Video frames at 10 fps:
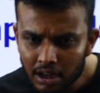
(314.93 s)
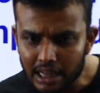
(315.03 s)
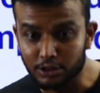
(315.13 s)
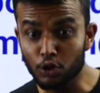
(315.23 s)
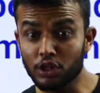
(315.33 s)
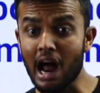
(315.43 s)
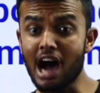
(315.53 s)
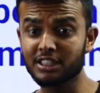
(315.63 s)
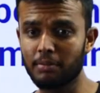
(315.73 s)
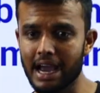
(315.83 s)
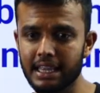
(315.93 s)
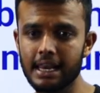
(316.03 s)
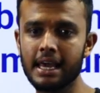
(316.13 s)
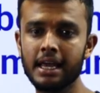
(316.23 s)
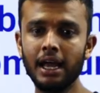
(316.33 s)
Rudraksh,
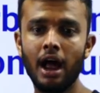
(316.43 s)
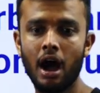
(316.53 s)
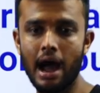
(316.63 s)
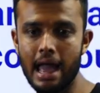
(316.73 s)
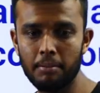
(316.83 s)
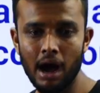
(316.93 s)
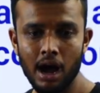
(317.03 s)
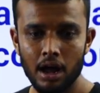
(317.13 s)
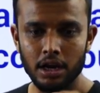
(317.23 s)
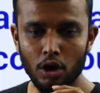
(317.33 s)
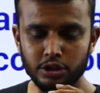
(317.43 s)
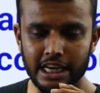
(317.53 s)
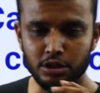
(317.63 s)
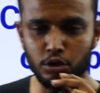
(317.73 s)
Maideli, Hema. Now check,